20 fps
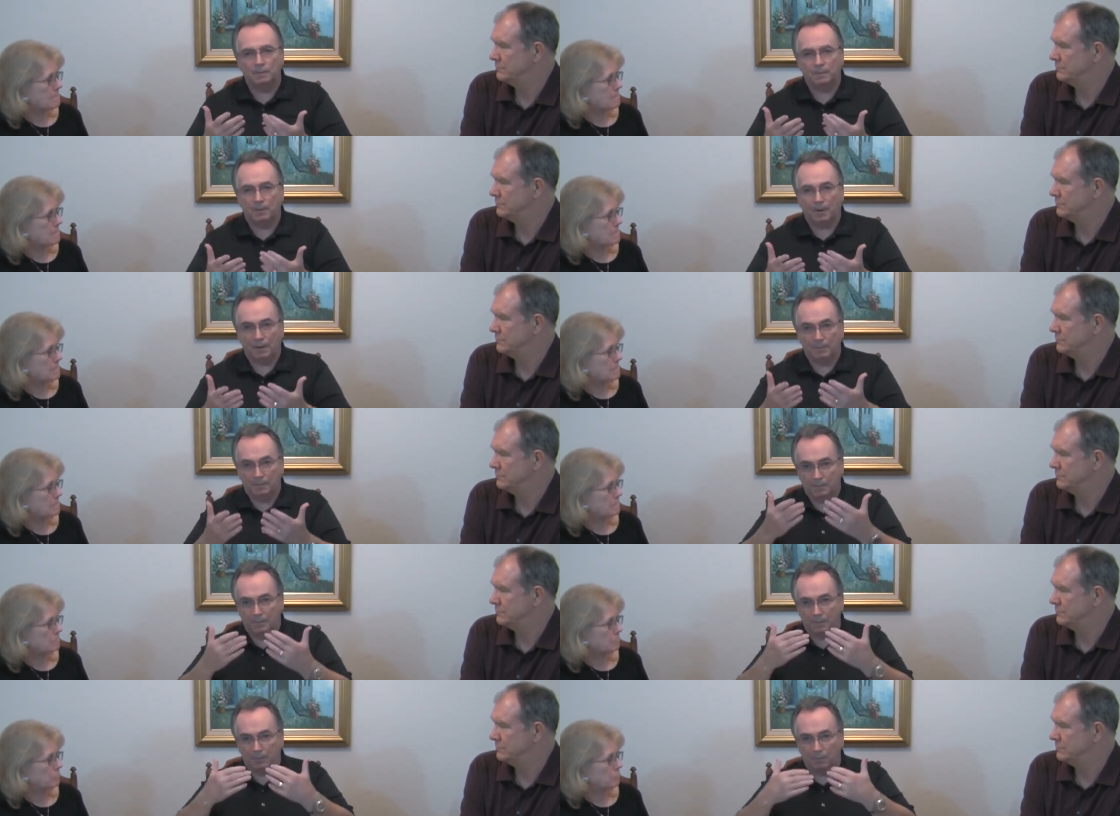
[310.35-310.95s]
Speaker 1: it'll
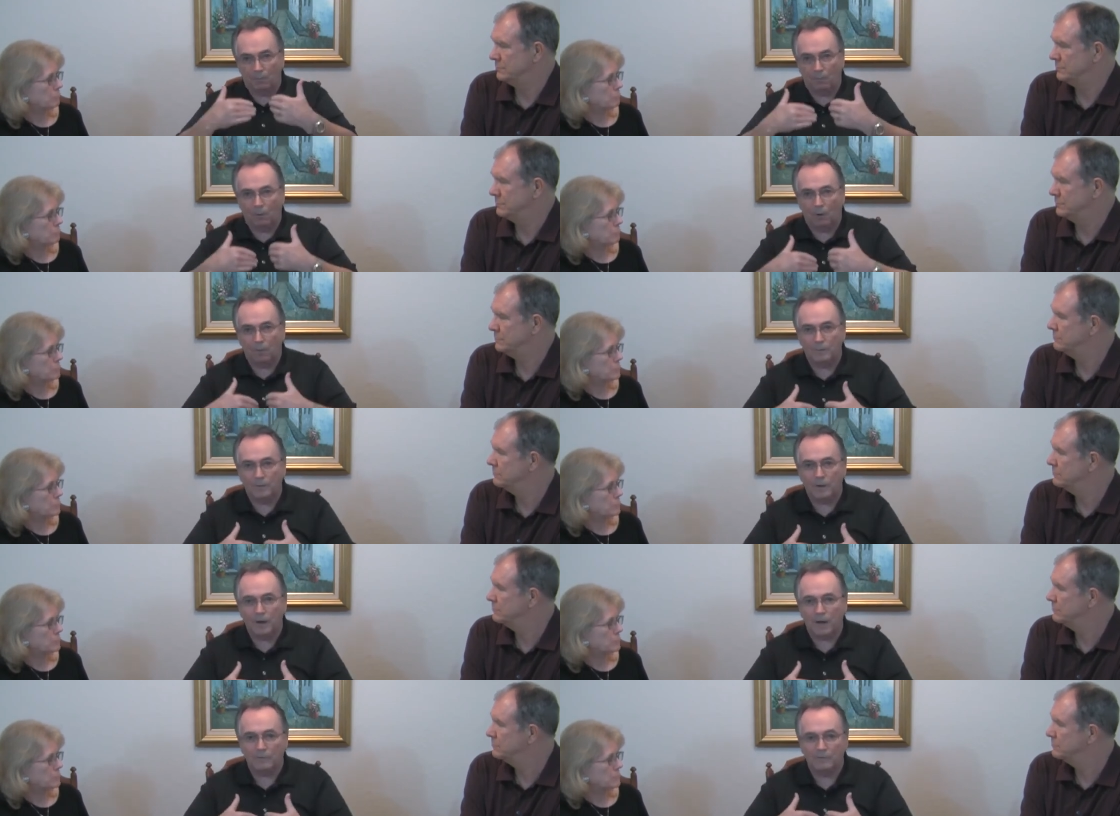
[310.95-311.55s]
probably be well
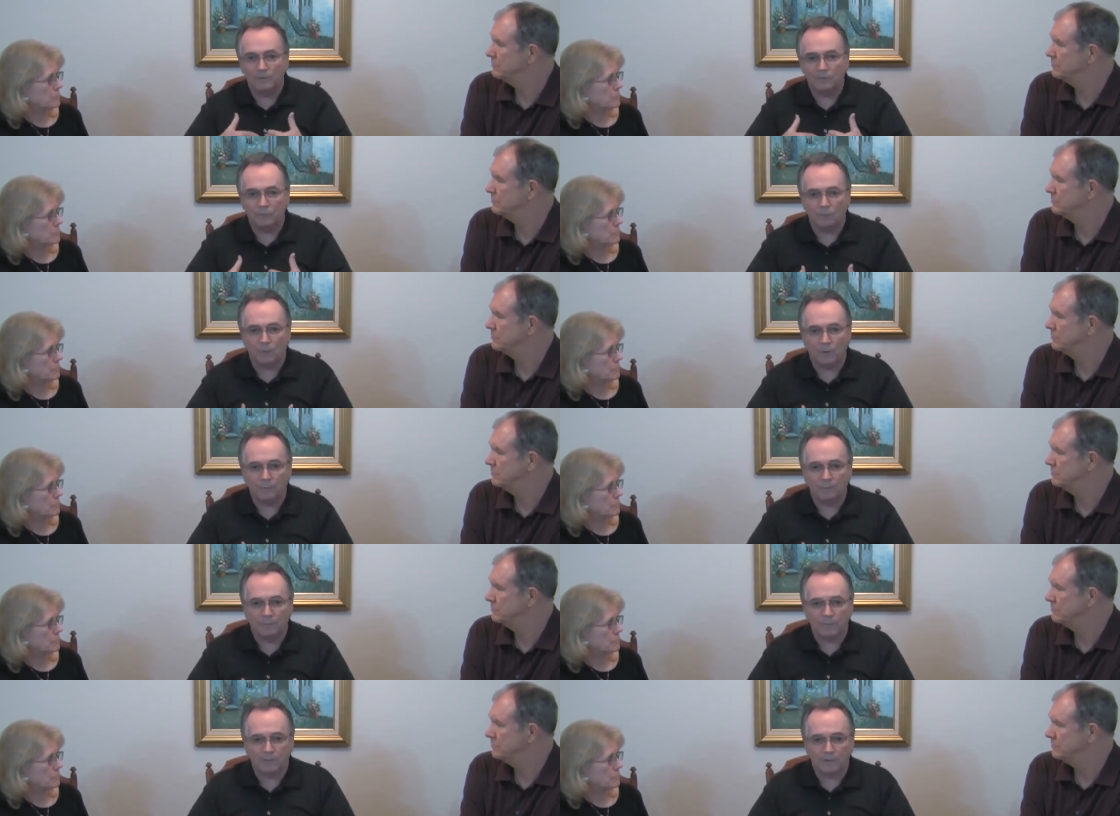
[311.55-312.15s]
beyond this
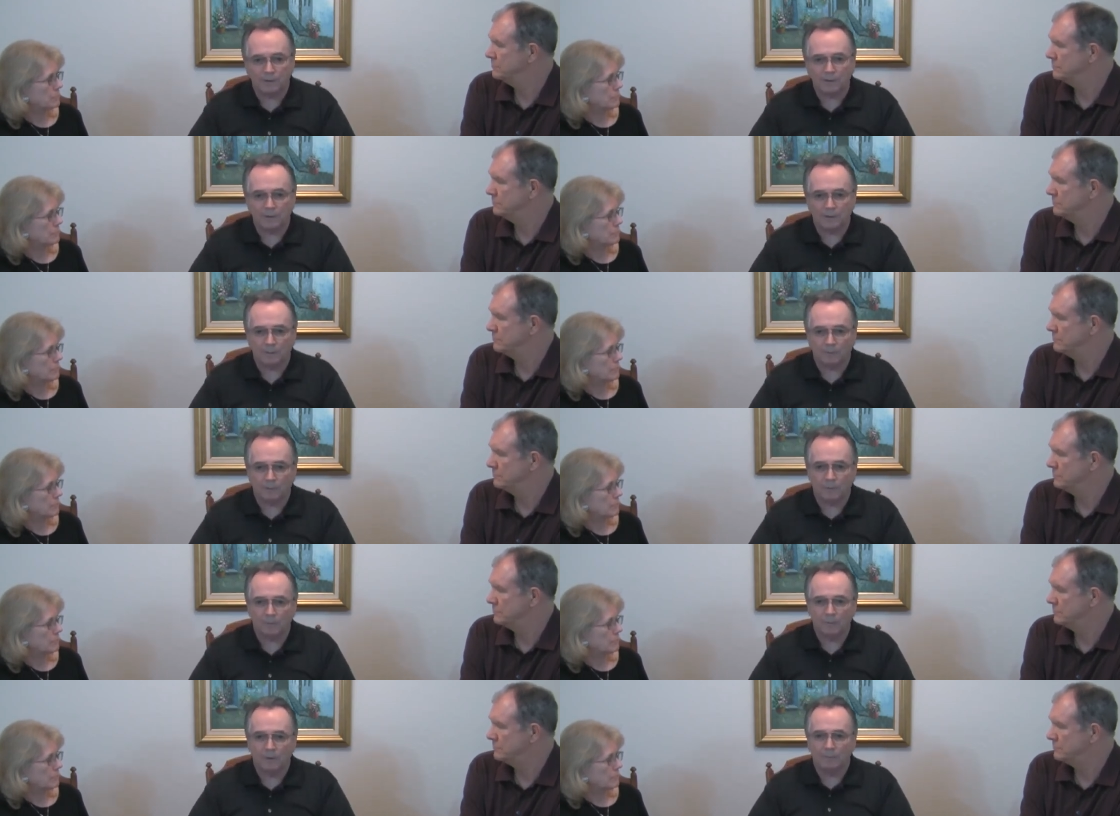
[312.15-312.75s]
one particular
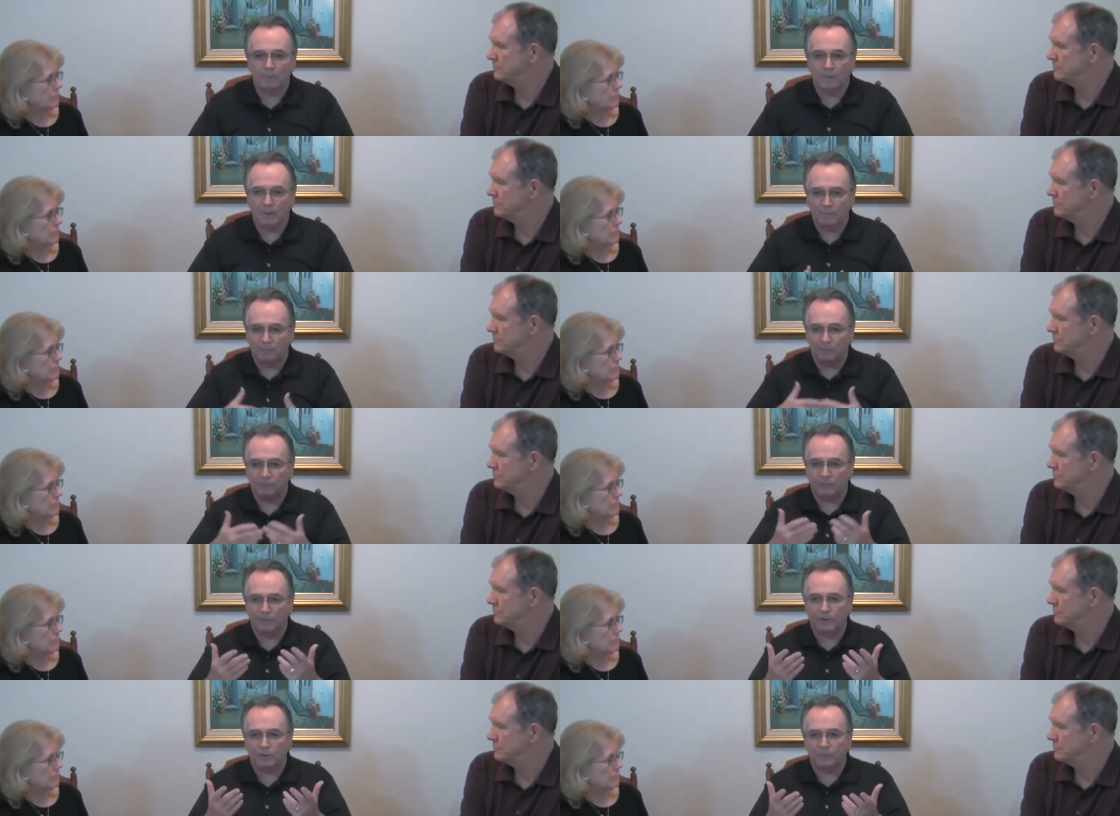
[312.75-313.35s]
program, maybe
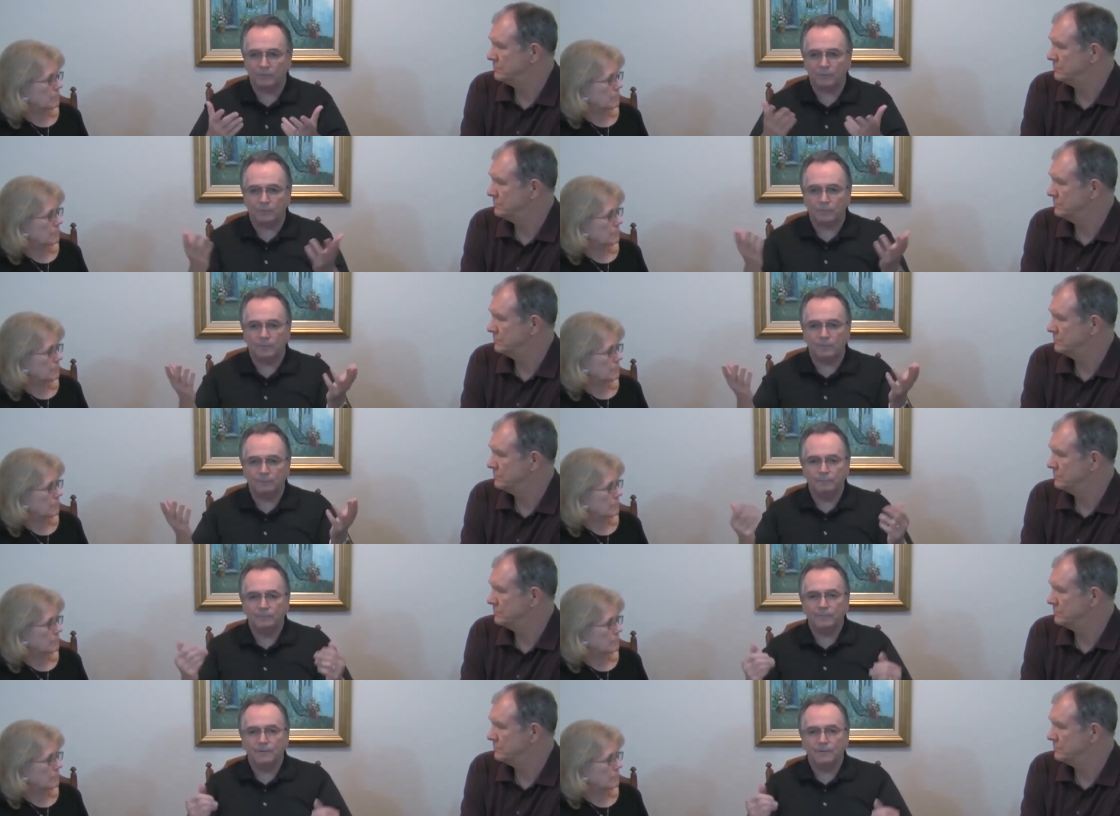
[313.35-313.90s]
for the next